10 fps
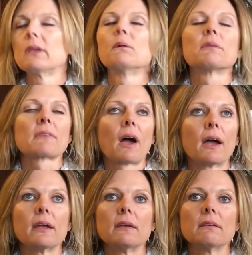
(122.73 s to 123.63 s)
He was
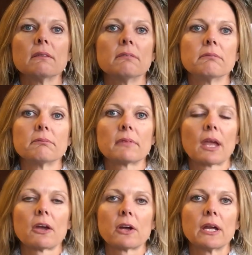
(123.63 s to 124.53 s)
kind,
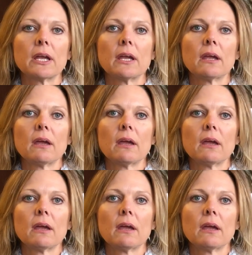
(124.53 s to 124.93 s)
caring,